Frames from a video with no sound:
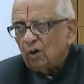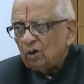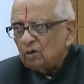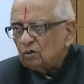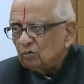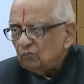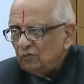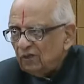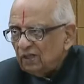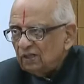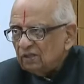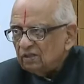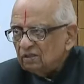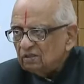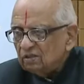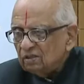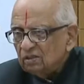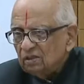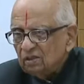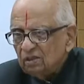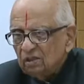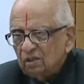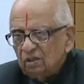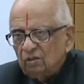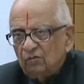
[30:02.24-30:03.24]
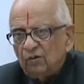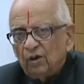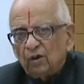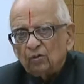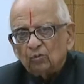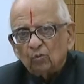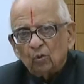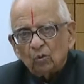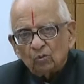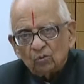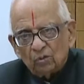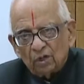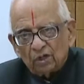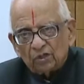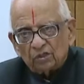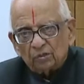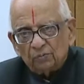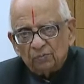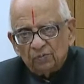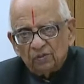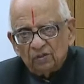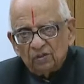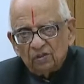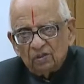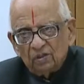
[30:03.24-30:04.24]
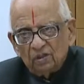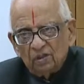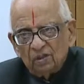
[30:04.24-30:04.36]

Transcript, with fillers: want wealth, you have to go to Lakshmi.